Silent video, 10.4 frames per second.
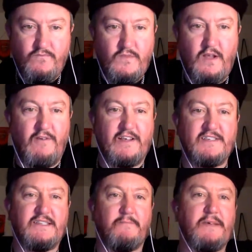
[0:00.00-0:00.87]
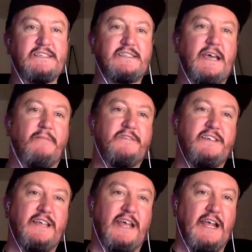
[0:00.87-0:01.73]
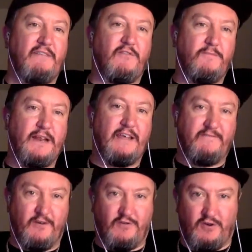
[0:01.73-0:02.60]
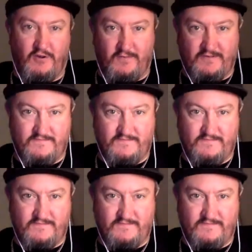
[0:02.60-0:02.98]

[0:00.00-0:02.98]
All right, guys, the best captain to ever play for your club.